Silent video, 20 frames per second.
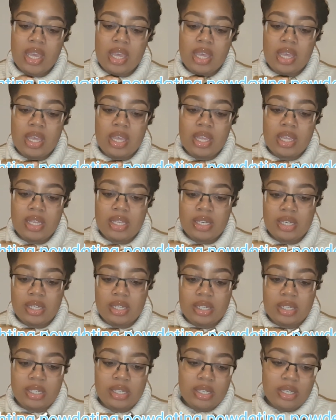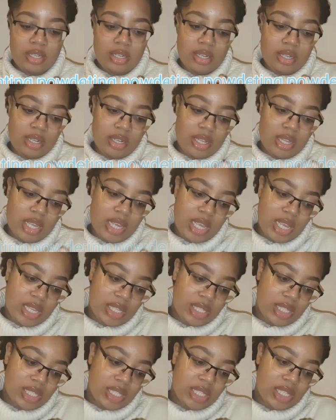and
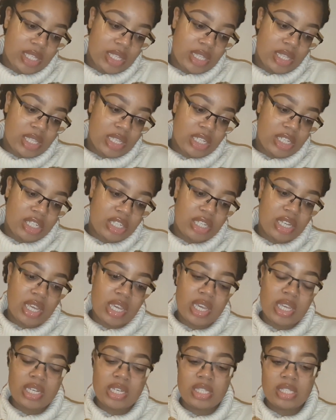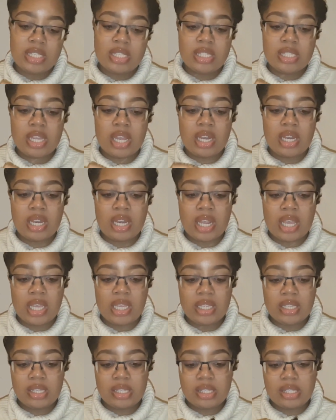this is in the shade
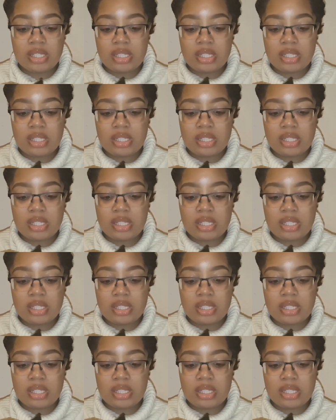Sunlight.